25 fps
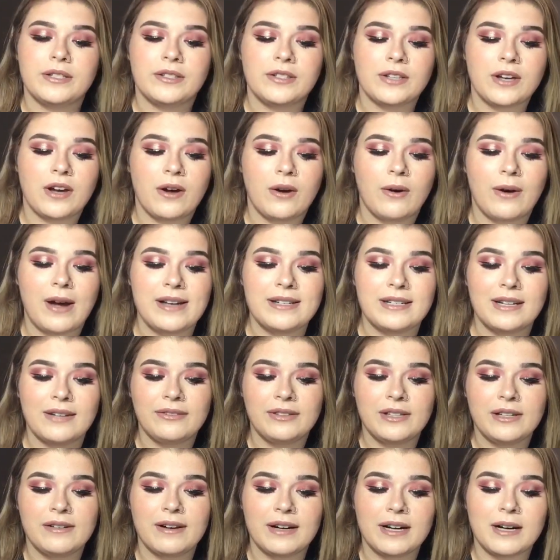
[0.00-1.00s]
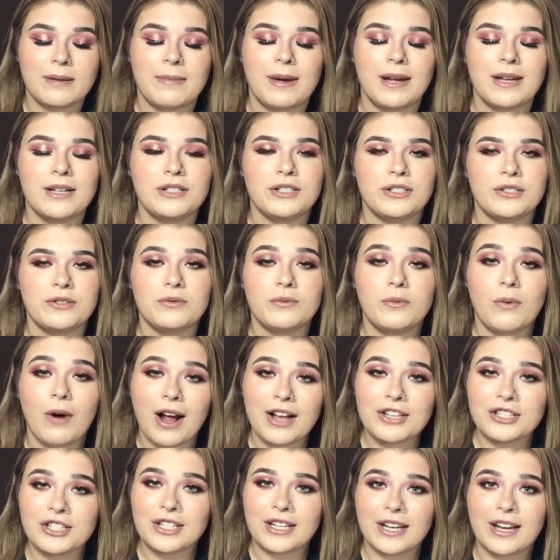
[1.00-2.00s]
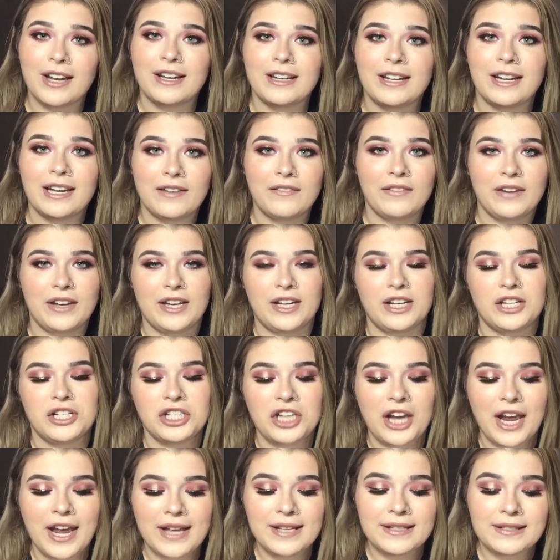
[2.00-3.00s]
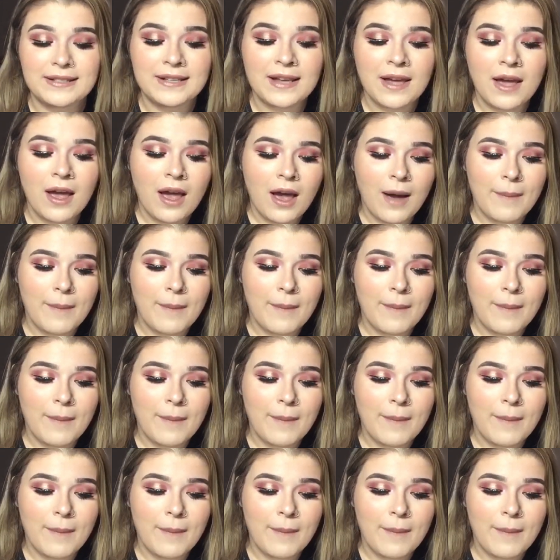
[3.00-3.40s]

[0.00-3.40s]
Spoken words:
So I definitely recommend you watching it and giving it a chance.